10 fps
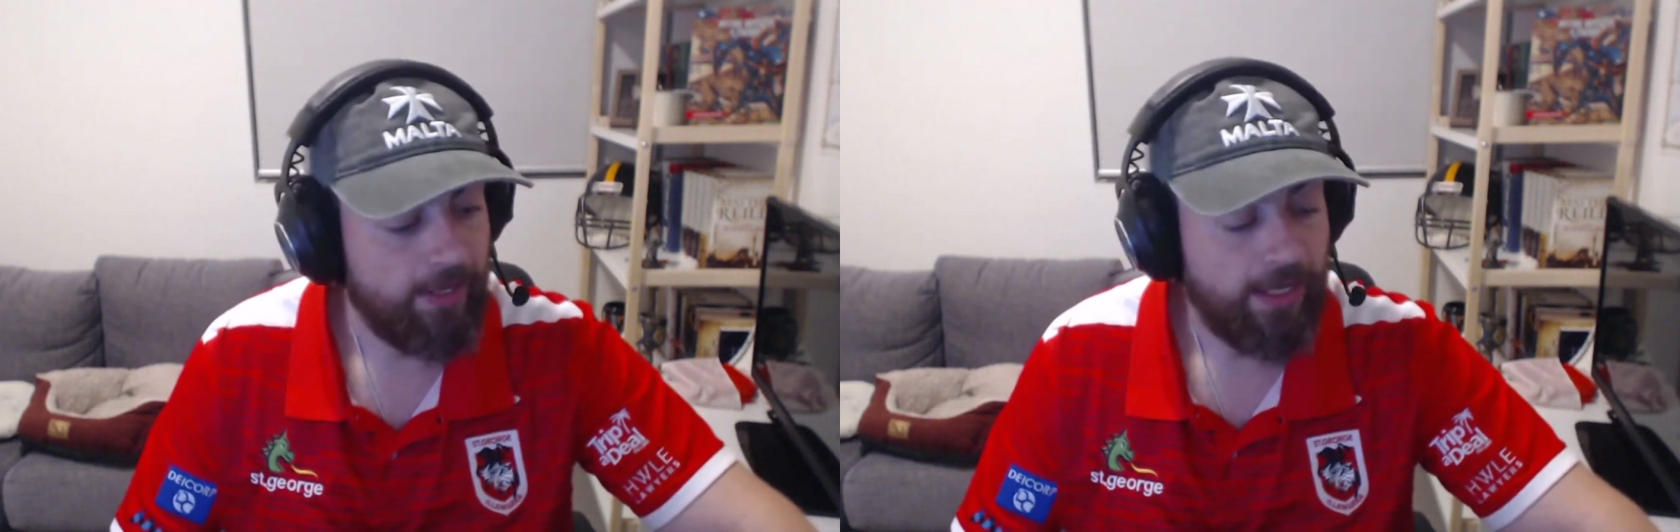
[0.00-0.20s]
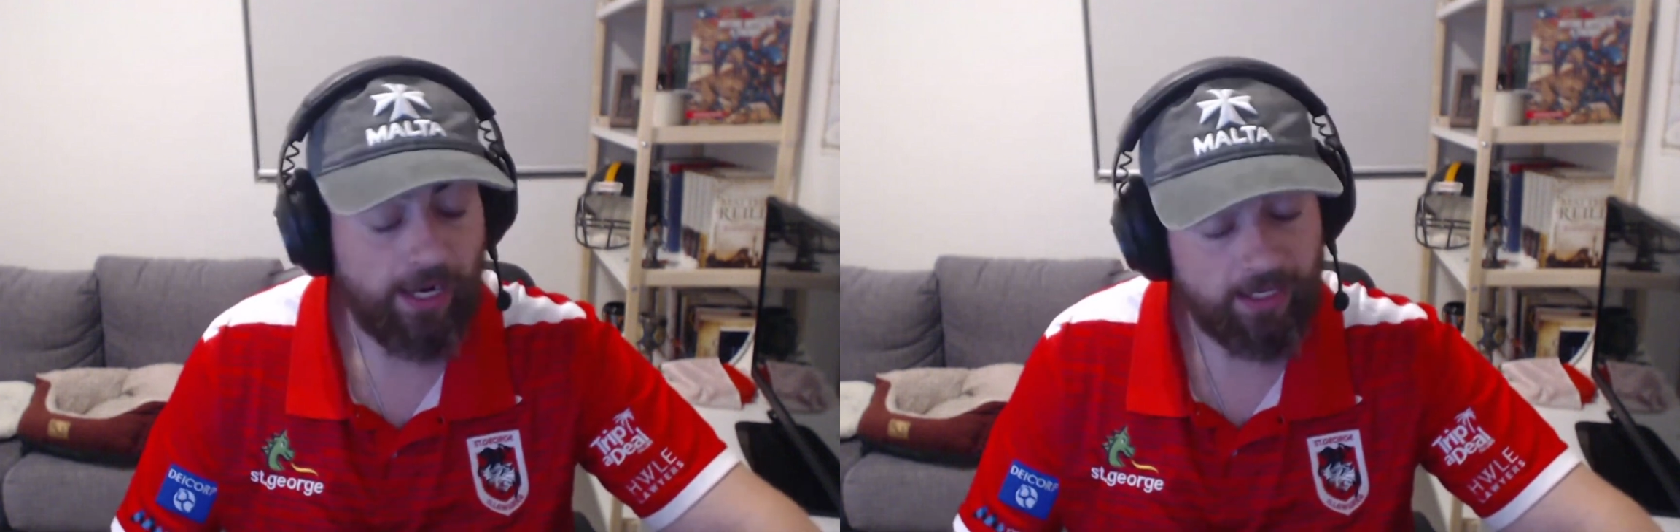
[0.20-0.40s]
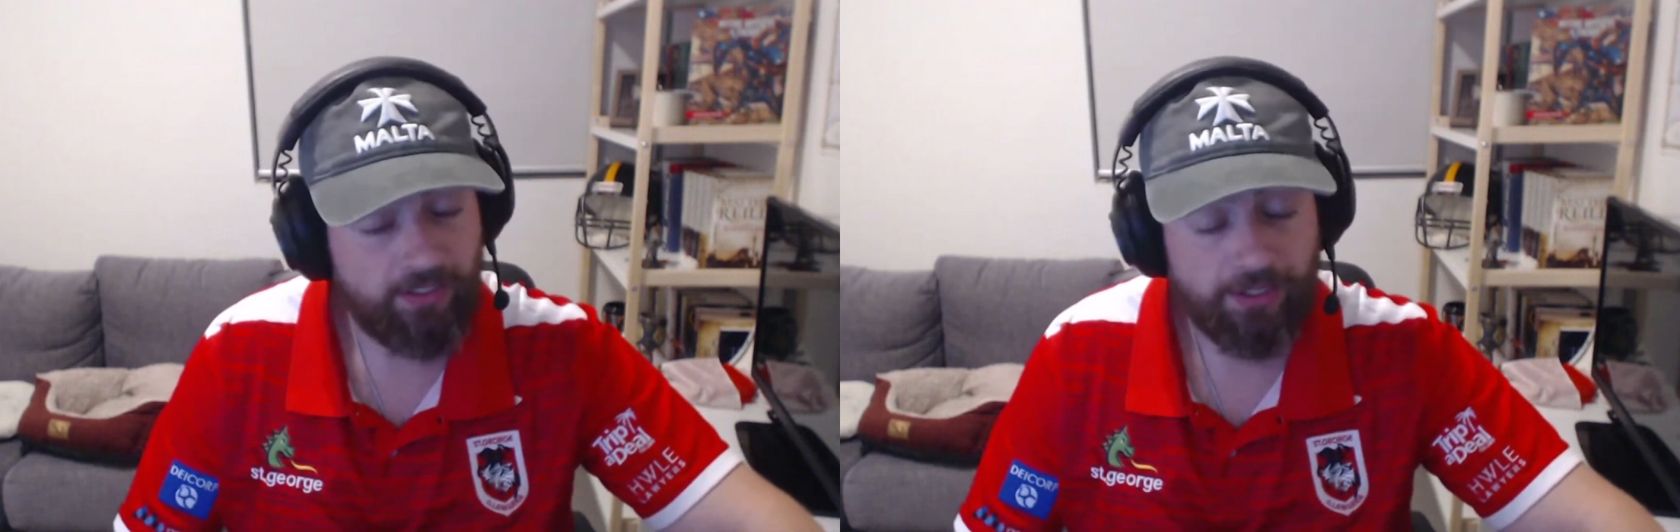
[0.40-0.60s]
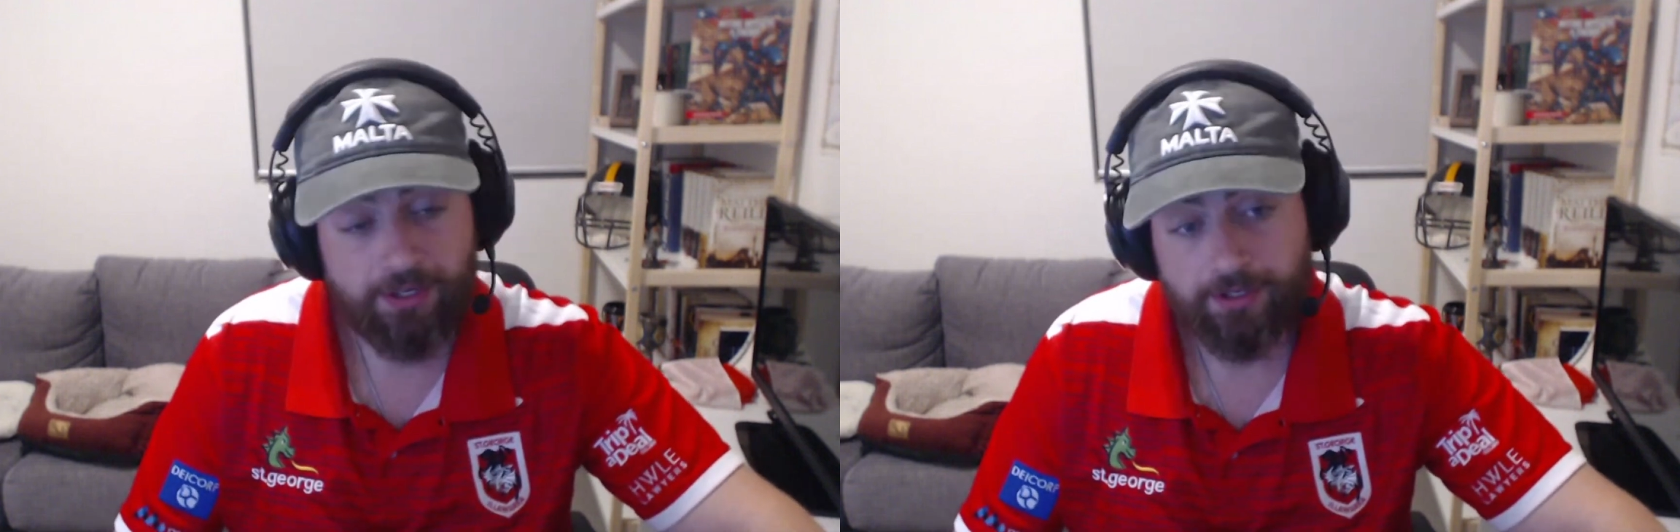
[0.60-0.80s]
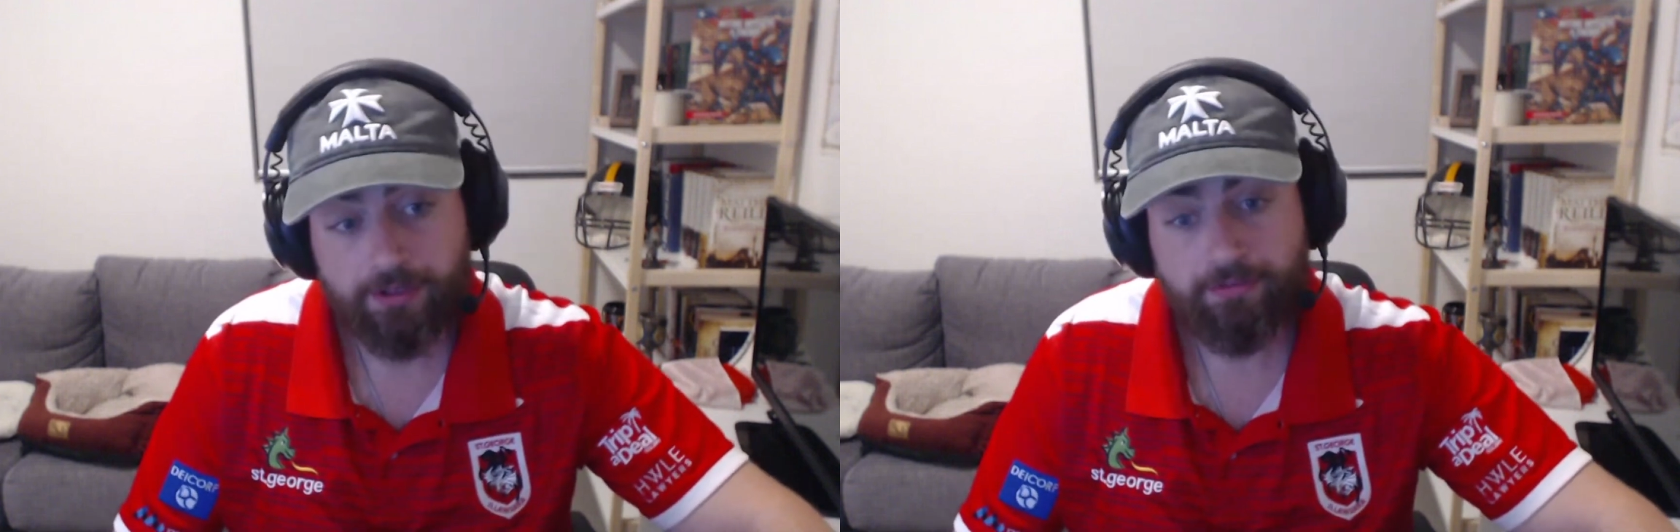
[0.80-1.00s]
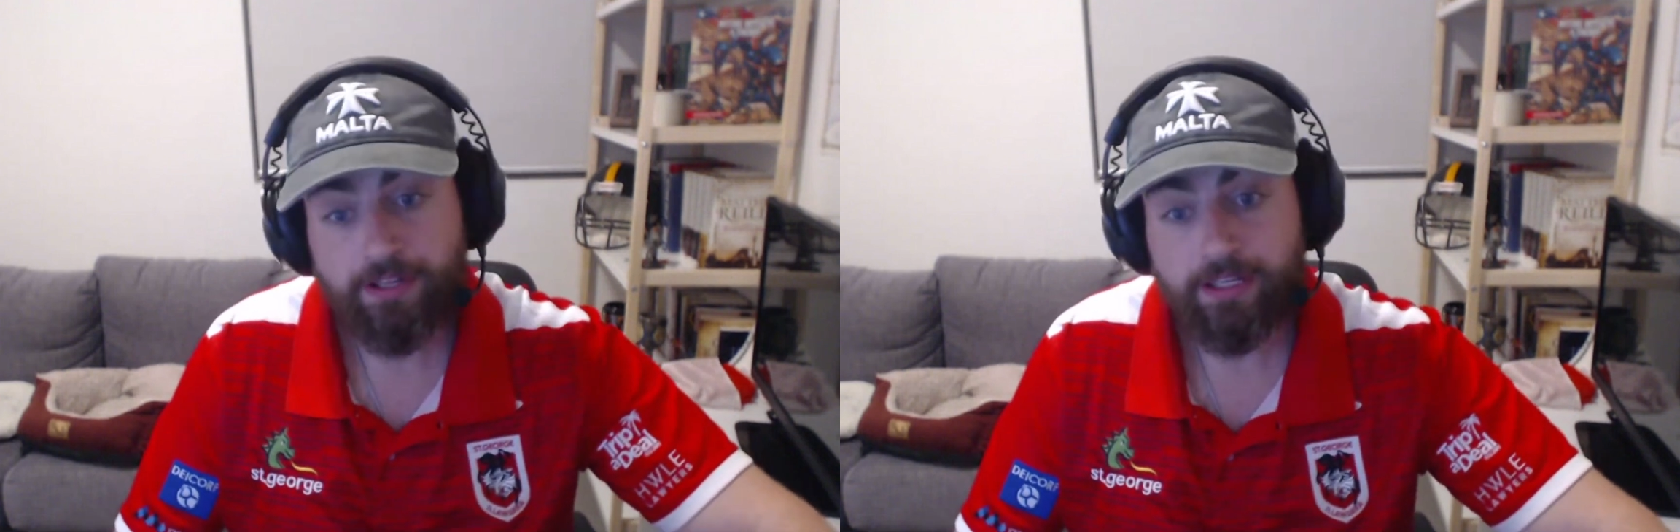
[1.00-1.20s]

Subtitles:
And I don't know if he